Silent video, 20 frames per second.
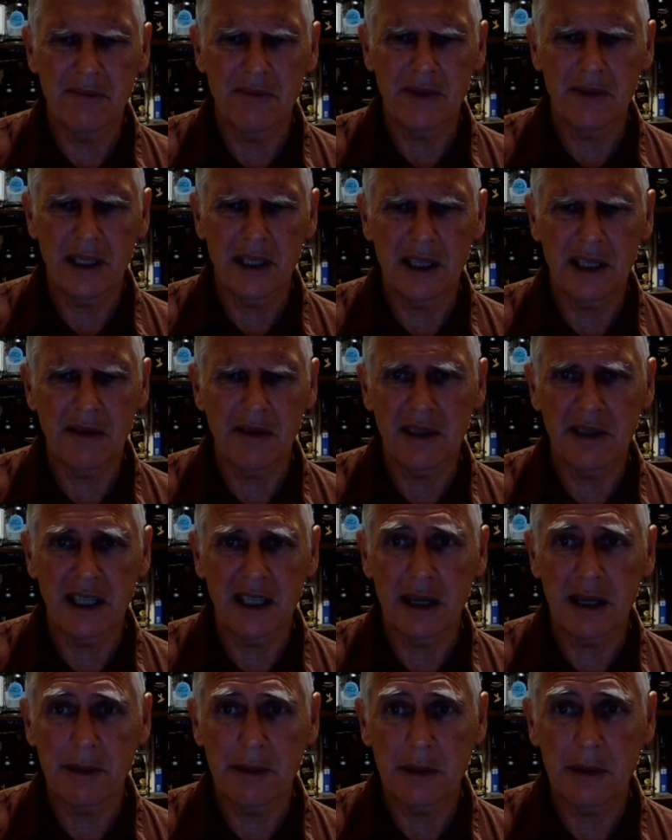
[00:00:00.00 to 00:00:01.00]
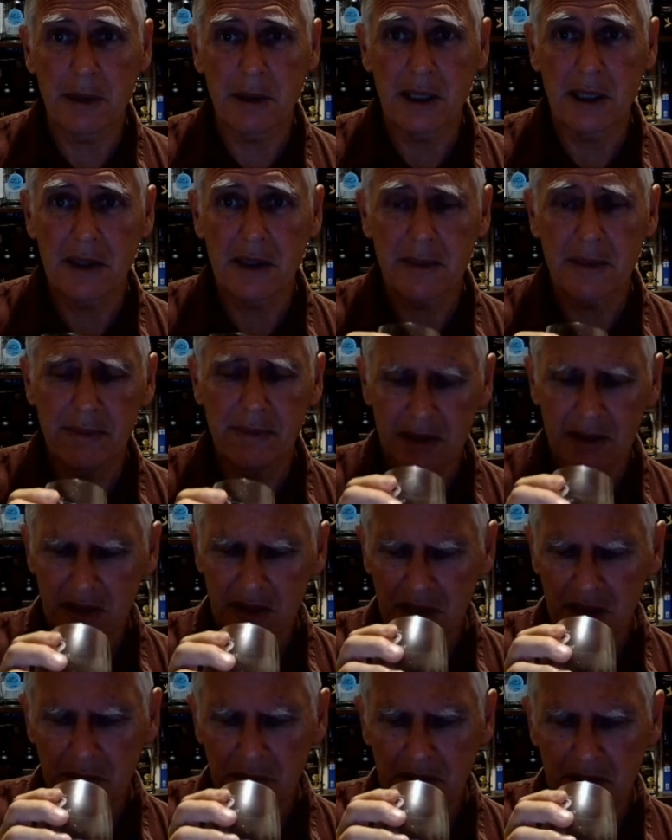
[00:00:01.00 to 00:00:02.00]
I don't have any cuppy in my house.
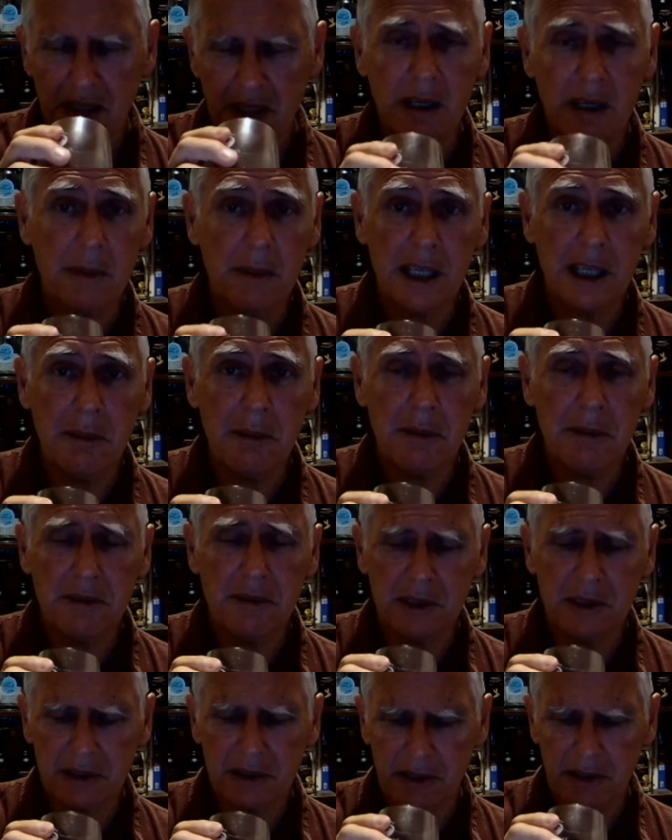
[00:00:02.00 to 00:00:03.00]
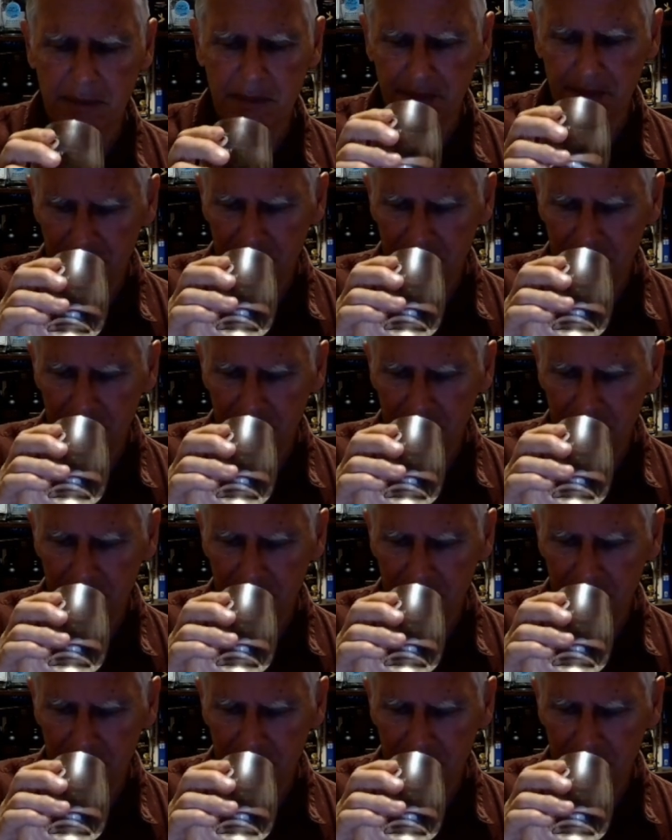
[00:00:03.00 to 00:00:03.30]
Simple as that. I'm a cuppy free zone.